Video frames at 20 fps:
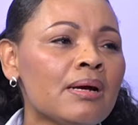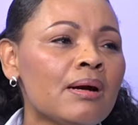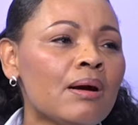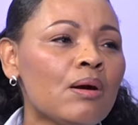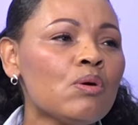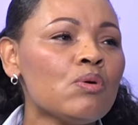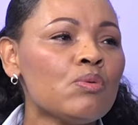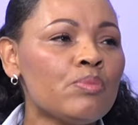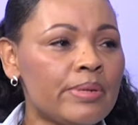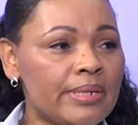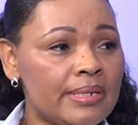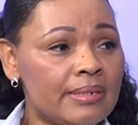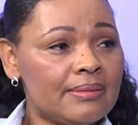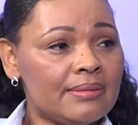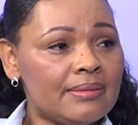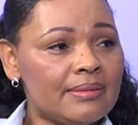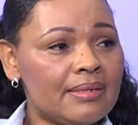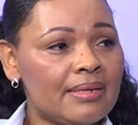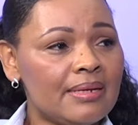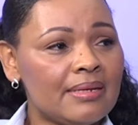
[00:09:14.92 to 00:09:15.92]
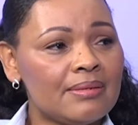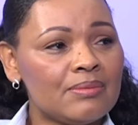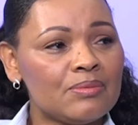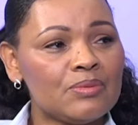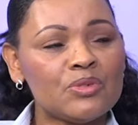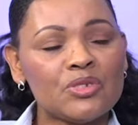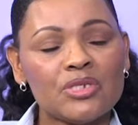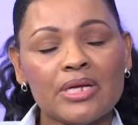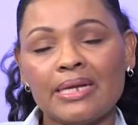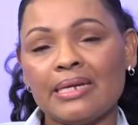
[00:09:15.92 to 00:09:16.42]
open an
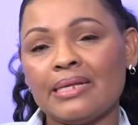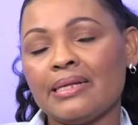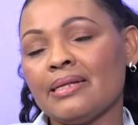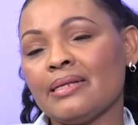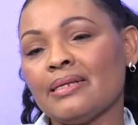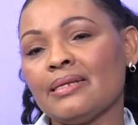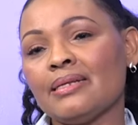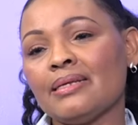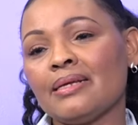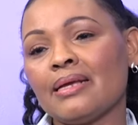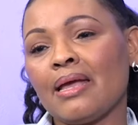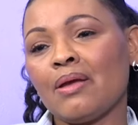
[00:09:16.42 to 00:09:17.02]
Unjani clinic.